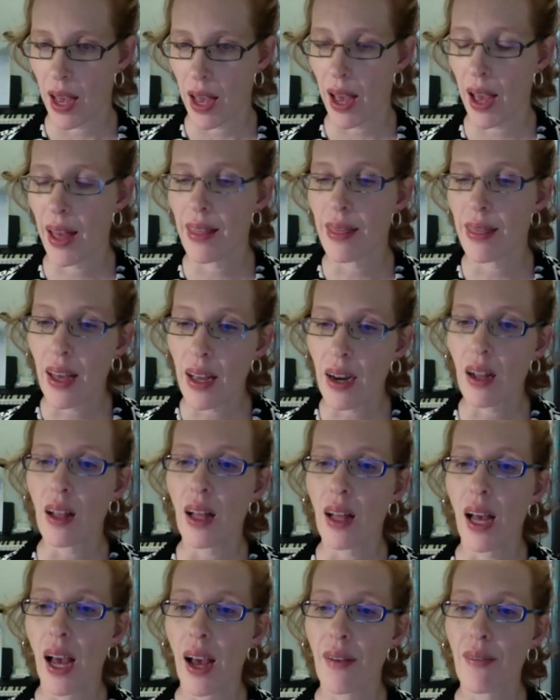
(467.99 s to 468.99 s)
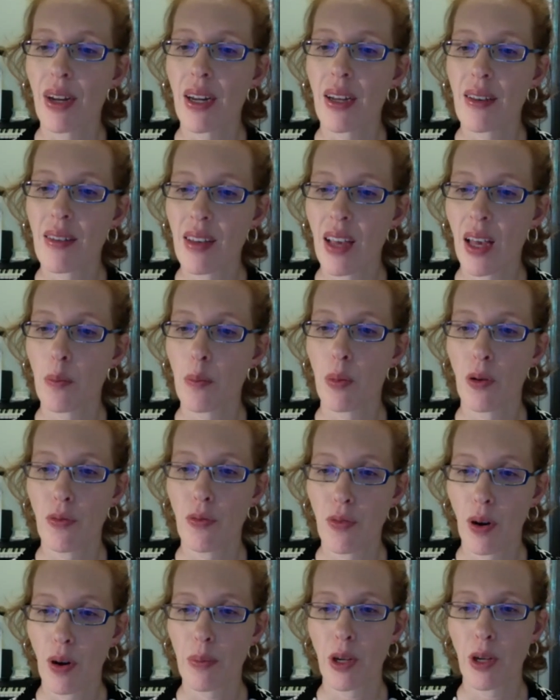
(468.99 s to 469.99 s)
And then I'll have an example
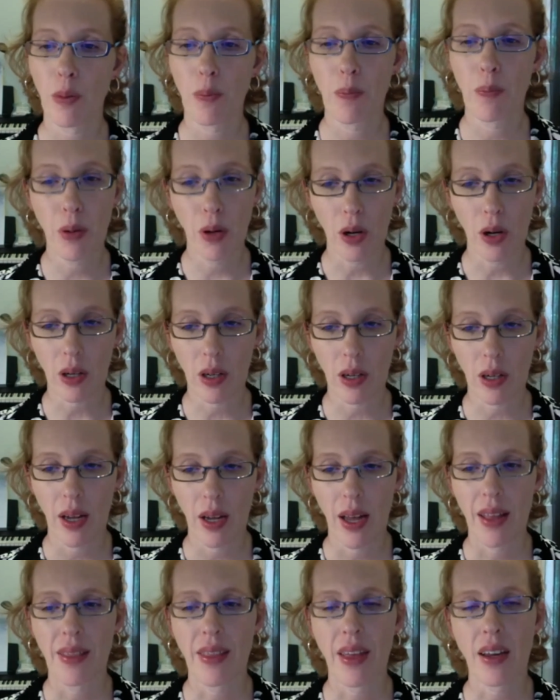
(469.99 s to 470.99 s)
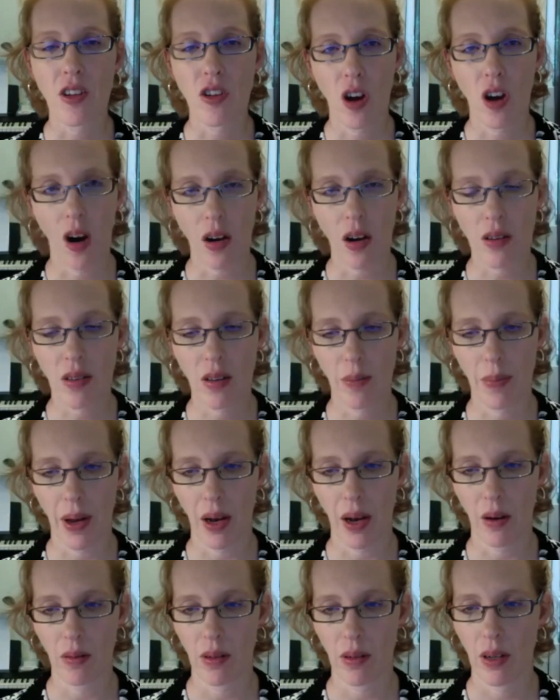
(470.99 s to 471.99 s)
from your book that talks
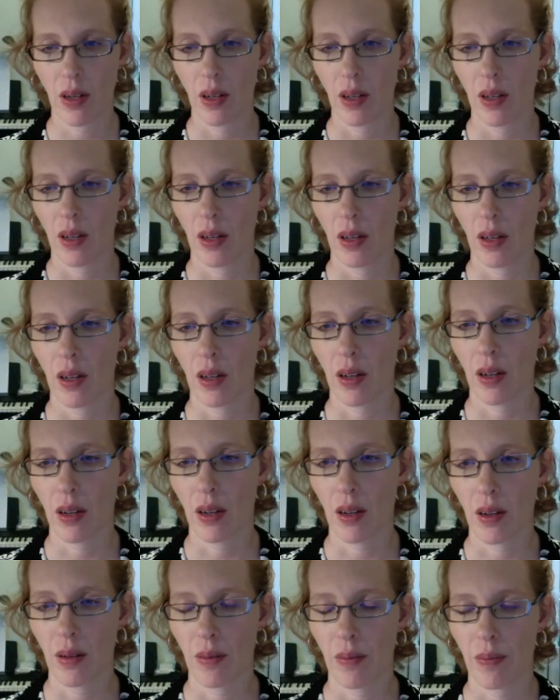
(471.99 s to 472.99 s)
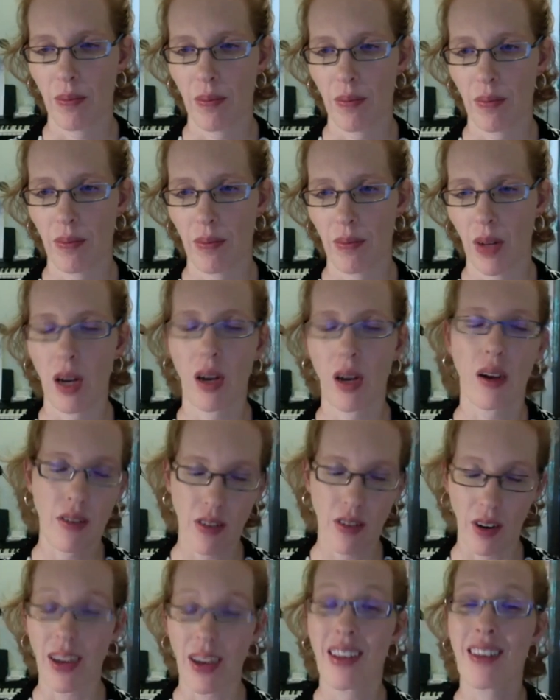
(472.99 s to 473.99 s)
about
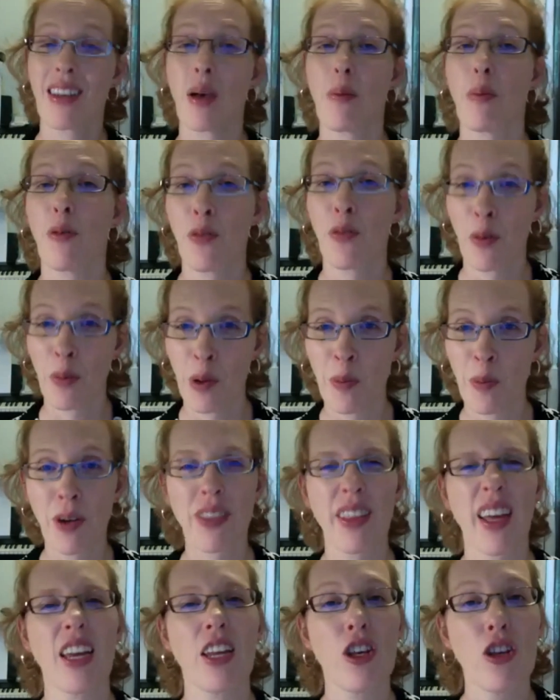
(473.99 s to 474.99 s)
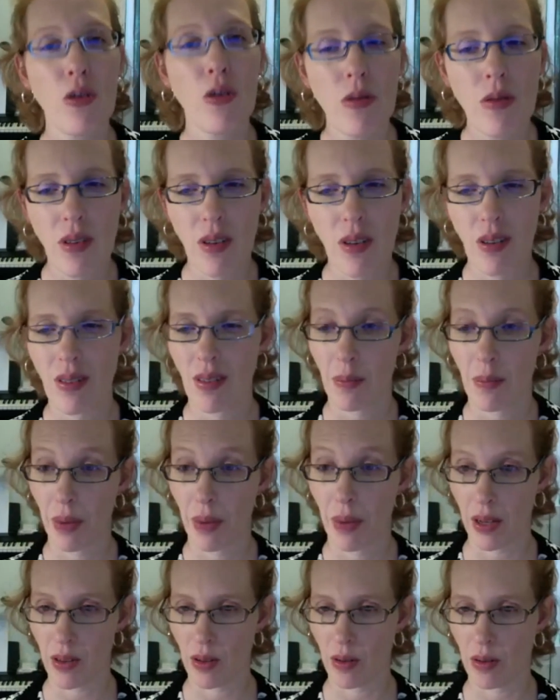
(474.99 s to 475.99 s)
an example from your book that uses
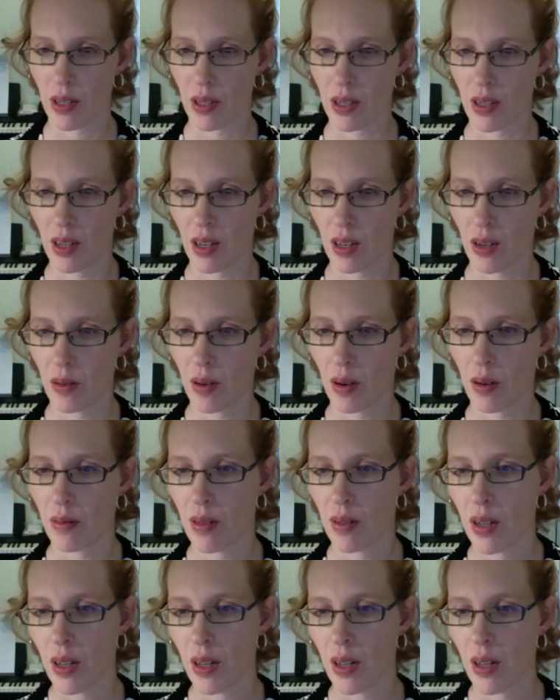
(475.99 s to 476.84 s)
basso continuo.